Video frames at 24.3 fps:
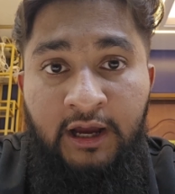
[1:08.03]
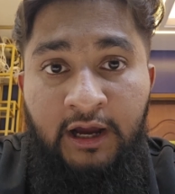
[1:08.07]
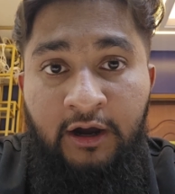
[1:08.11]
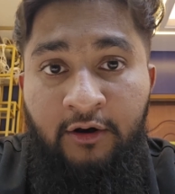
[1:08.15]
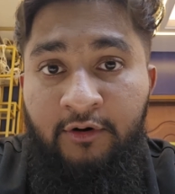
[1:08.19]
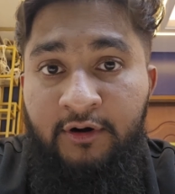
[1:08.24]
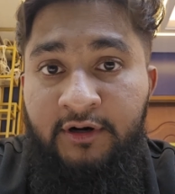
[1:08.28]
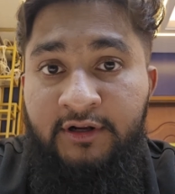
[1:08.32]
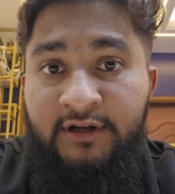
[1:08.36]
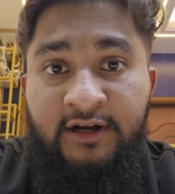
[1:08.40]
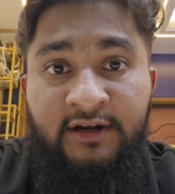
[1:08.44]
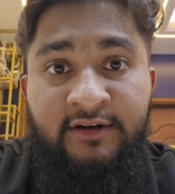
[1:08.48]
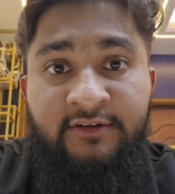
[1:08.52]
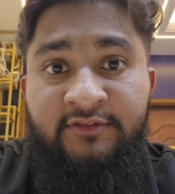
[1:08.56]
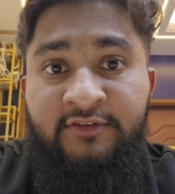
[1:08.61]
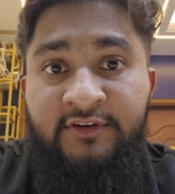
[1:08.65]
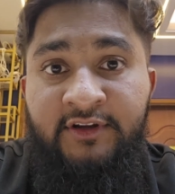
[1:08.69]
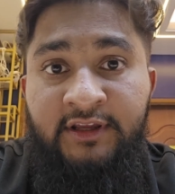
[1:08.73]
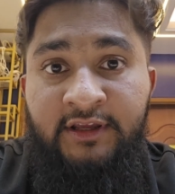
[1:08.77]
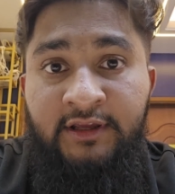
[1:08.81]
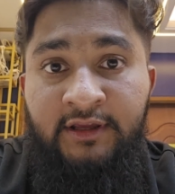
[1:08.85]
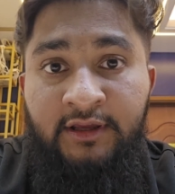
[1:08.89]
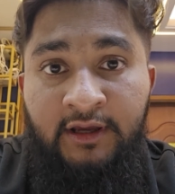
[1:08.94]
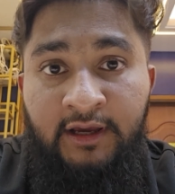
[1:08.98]
our
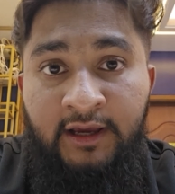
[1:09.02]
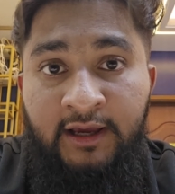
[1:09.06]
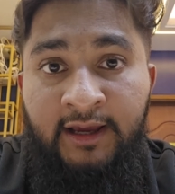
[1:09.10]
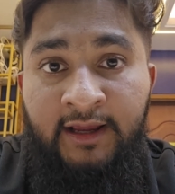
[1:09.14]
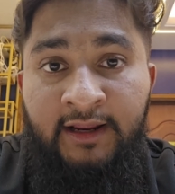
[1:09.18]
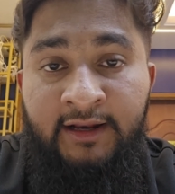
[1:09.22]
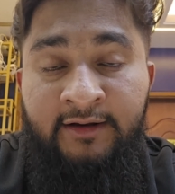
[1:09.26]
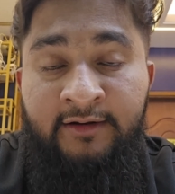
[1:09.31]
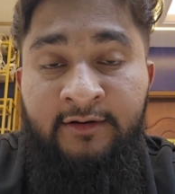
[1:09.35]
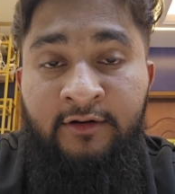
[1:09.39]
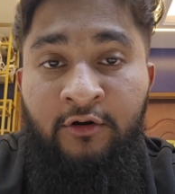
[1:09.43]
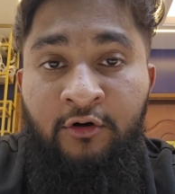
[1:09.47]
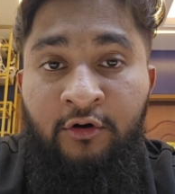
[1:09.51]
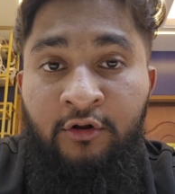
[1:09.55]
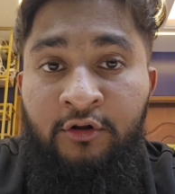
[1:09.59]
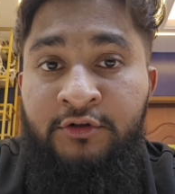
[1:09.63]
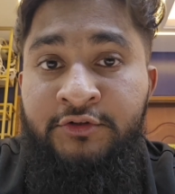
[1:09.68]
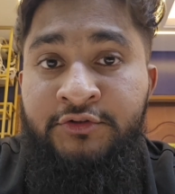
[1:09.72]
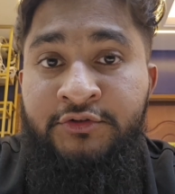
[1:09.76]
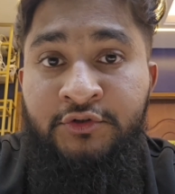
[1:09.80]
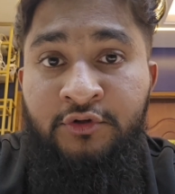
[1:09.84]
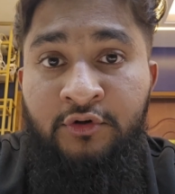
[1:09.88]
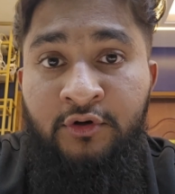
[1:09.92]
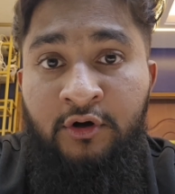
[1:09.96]
country, and
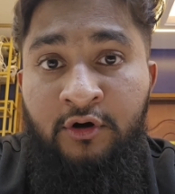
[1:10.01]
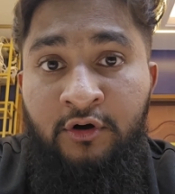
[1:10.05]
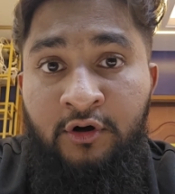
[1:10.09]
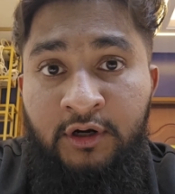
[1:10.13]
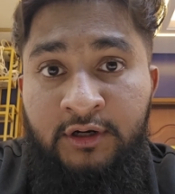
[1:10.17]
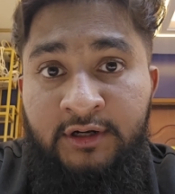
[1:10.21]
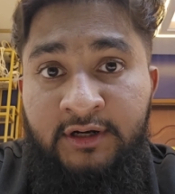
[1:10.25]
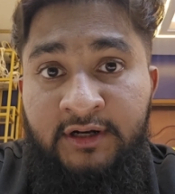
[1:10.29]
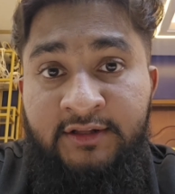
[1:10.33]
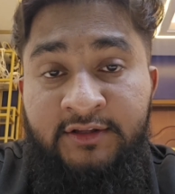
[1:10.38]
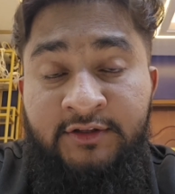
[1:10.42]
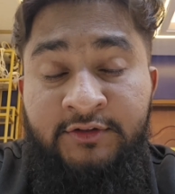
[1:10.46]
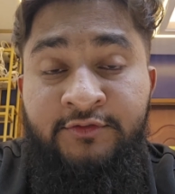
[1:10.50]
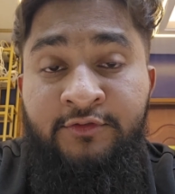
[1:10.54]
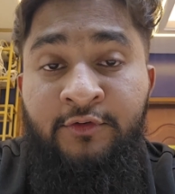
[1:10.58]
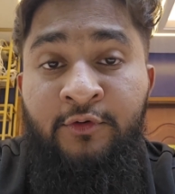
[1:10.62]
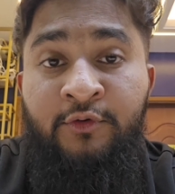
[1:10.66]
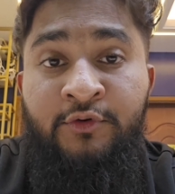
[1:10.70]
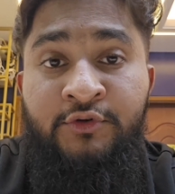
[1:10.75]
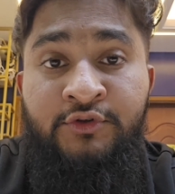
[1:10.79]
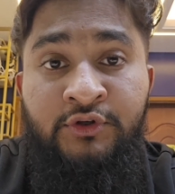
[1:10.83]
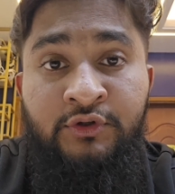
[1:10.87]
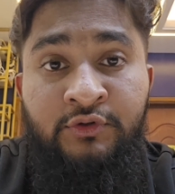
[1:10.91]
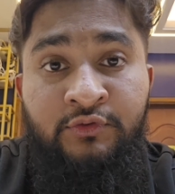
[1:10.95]
also what are the
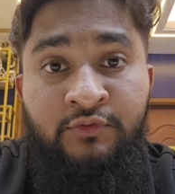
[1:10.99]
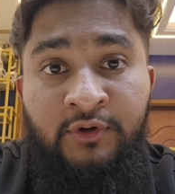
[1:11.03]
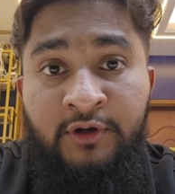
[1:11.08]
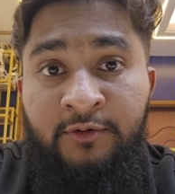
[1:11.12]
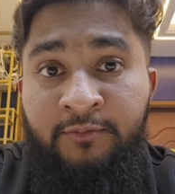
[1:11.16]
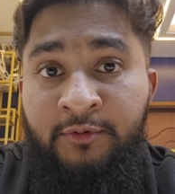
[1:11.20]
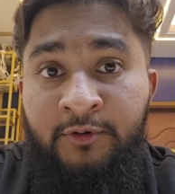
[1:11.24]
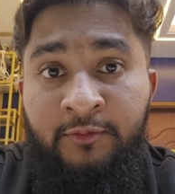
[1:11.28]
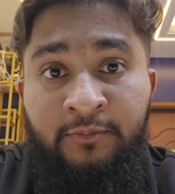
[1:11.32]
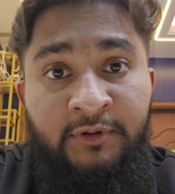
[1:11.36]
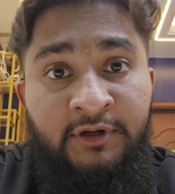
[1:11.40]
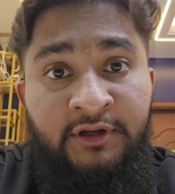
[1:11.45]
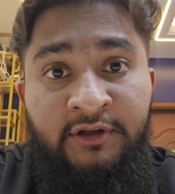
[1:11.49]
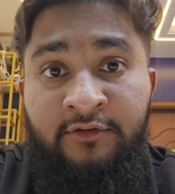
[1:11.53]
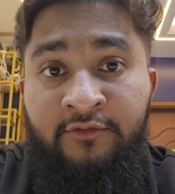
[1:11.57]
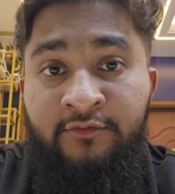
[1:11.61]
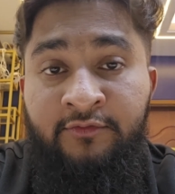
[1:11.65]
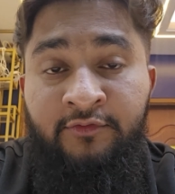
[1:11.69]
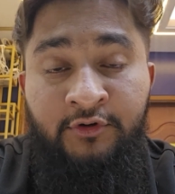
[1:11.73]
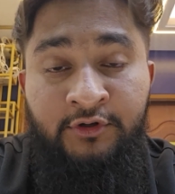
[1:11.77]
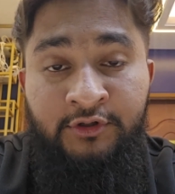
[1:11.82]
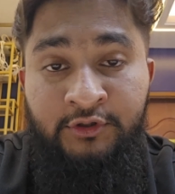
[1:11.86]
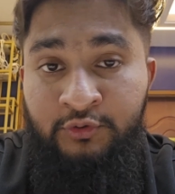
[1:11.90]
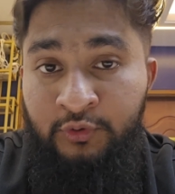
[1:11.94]
solutions we are preparing
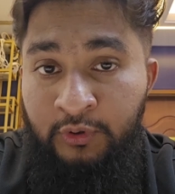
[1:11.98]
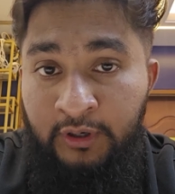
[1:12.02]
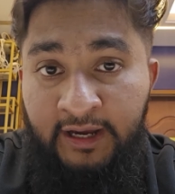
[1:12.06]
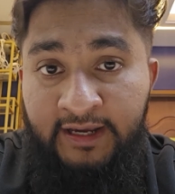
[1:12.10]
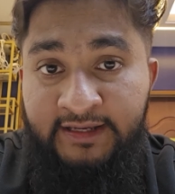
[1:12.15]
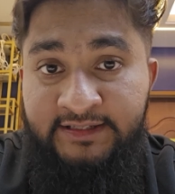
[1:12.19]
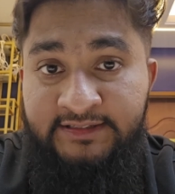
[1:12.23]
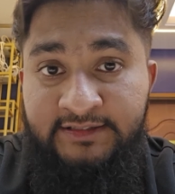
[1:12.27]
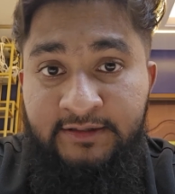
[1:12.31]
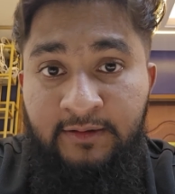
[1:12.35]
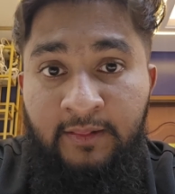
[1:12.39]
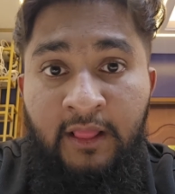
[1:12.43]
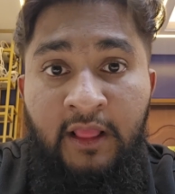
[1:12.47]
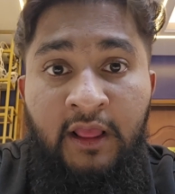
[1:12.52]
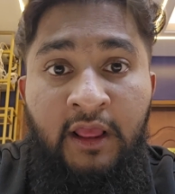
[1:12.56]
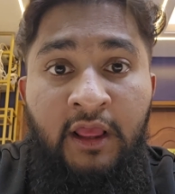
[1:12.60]
for you guys.